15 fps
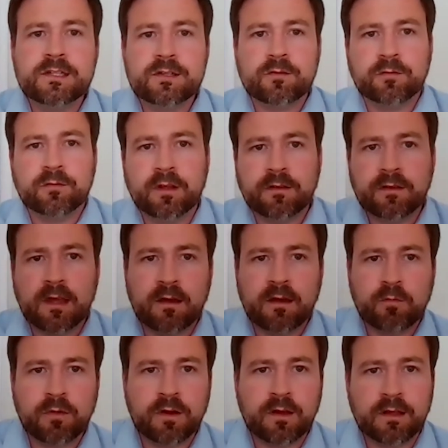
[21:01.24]
saw that
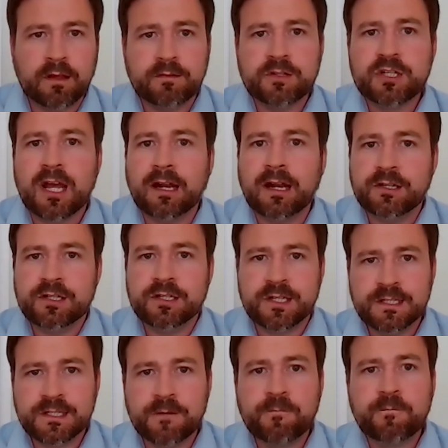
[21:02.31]
there were challenges
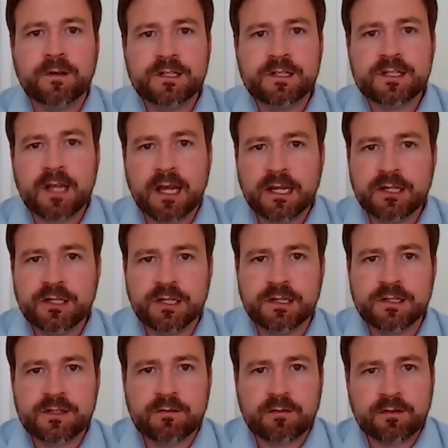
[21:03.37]
at different
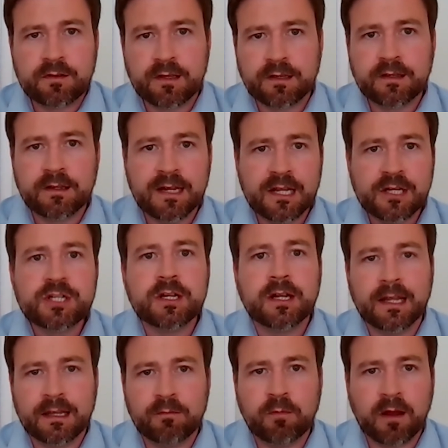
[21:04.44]
stages. So I think
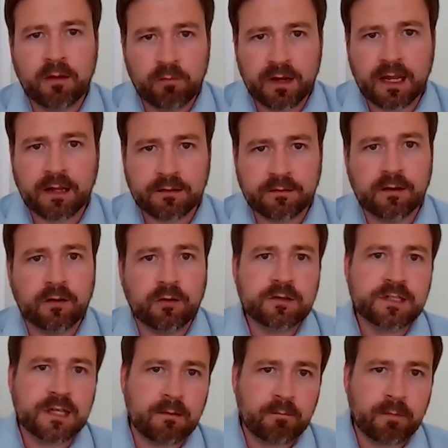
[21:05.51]
initially when we had the
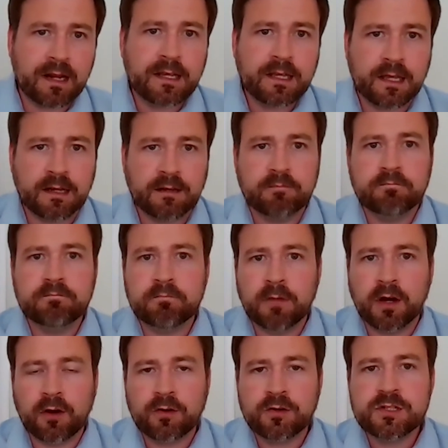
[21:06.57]
lockdown back in
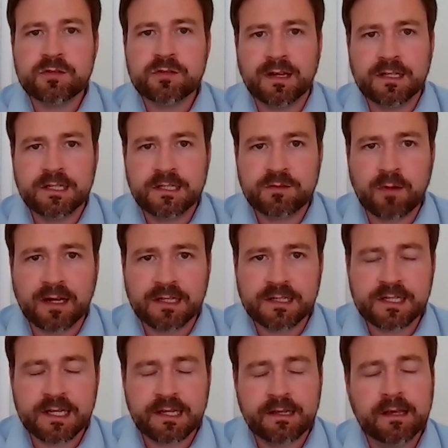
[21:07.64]
March
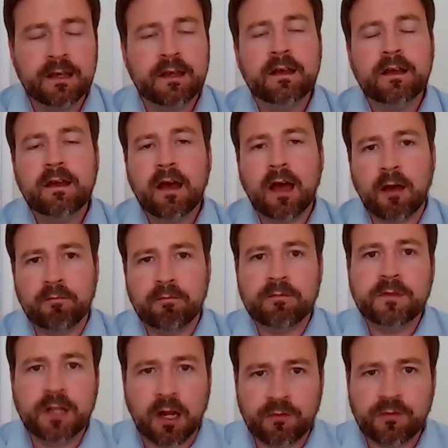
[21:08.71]
2020,
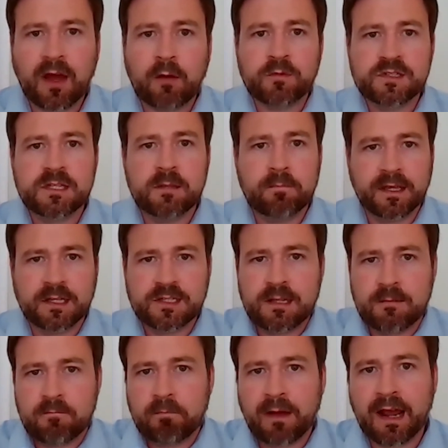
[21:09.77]
that was the biggest
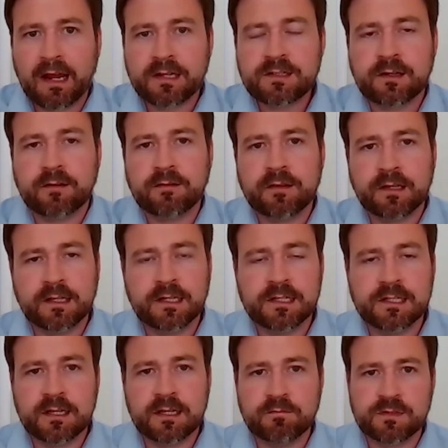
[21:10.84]
impact. And I think
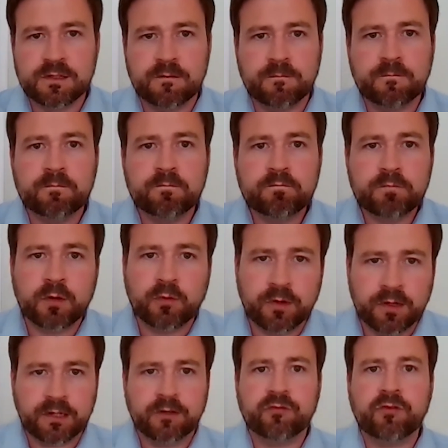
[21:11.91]
in terms of
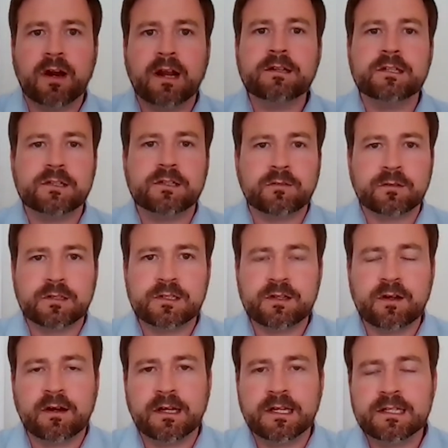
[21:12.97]
building contractors on
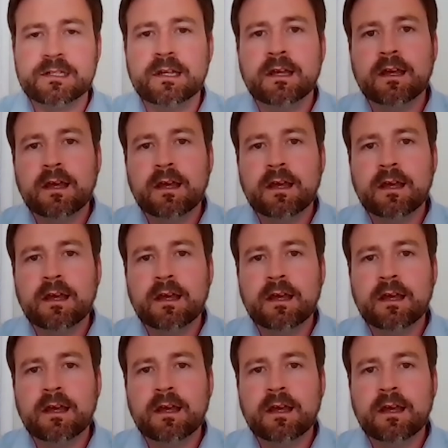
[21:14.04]
site,